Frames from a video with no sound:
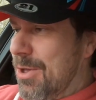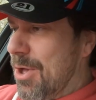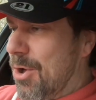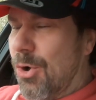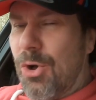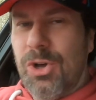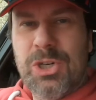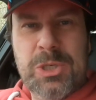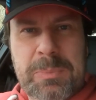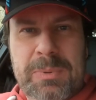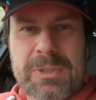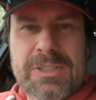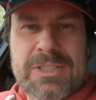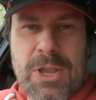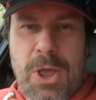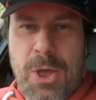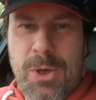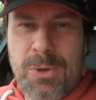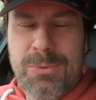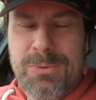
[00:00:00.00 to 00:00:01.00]
audible
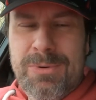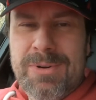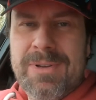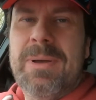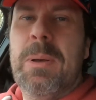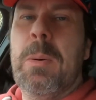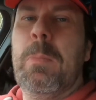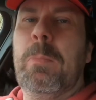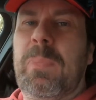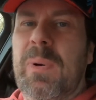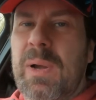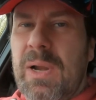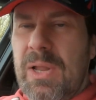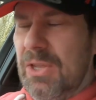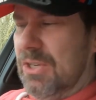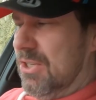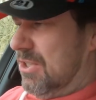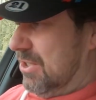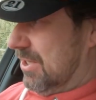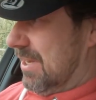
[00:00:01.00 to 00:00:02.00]
tone
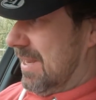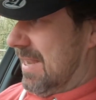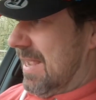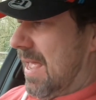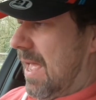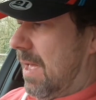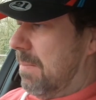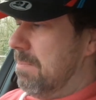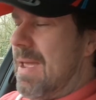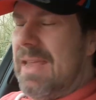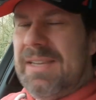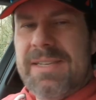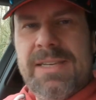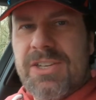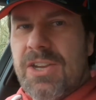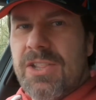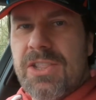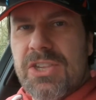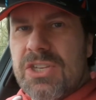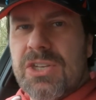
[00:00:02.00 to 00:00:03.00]
plus a message
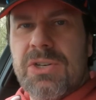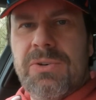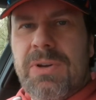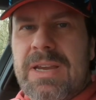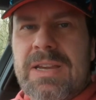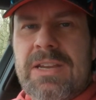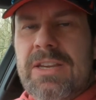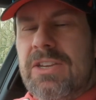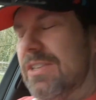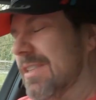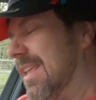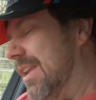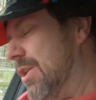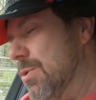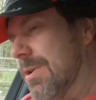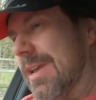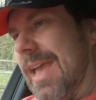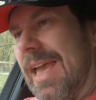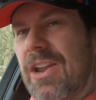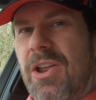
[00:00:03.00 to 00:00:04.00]
on the screen that you
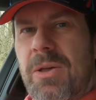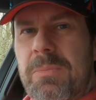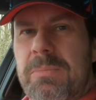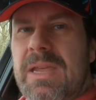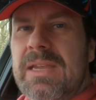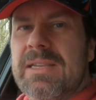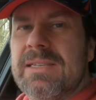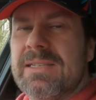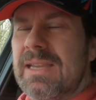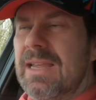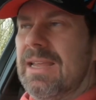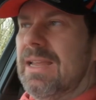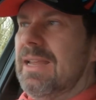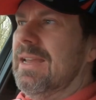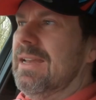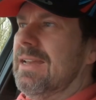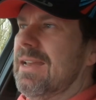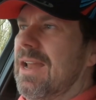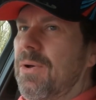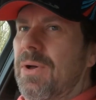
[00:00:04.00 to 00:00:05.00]
cannot miss.
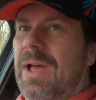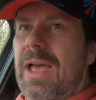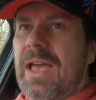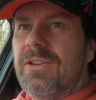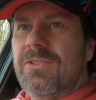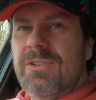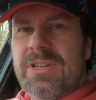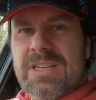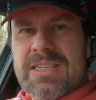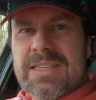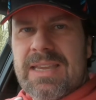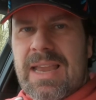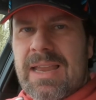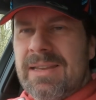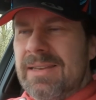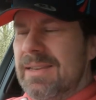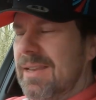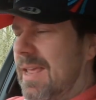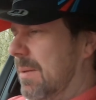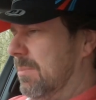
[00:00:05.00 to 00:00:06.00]
Now, I
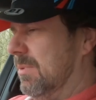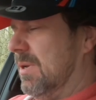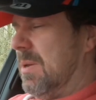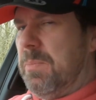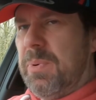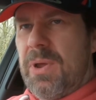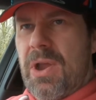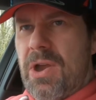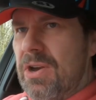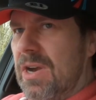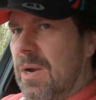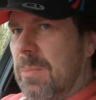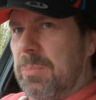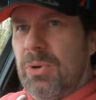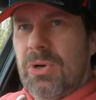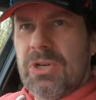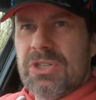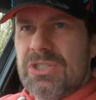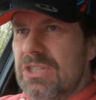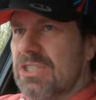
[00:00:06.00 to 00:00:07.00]
understand I'm comparing a
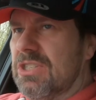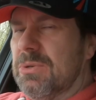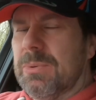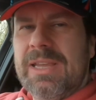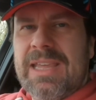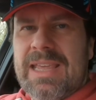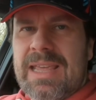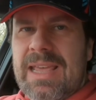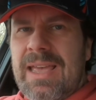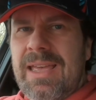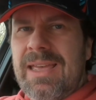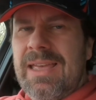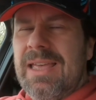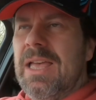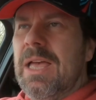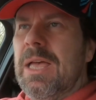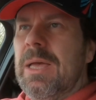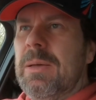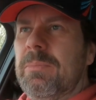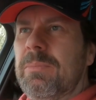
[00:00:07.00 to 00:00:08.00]
Porsche to a Kia,
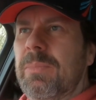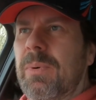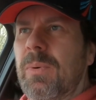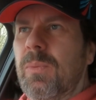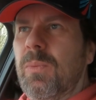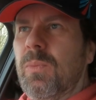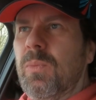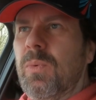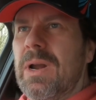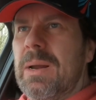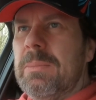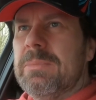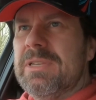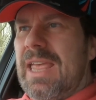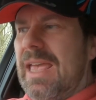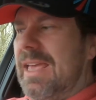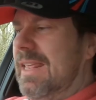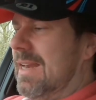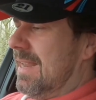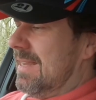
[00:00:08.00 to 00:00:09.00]
but what I'm
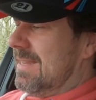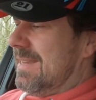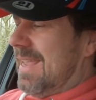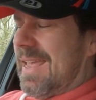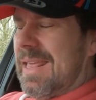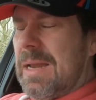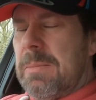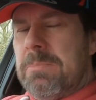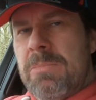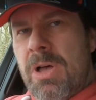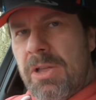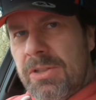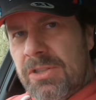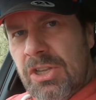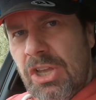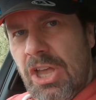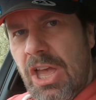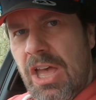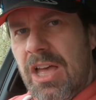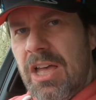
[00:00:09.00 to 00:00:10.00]
saying is, in a modern
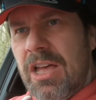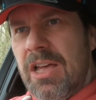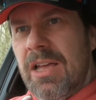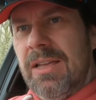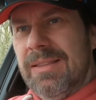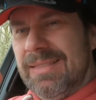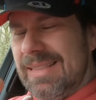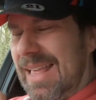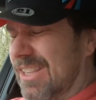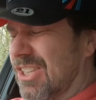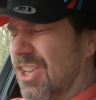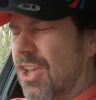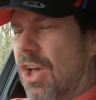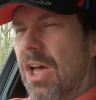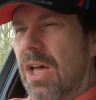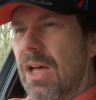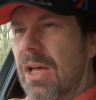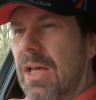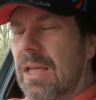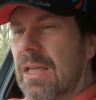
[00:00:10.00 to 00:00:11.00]
car that's
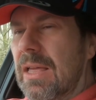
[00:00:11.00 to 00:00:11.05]
got...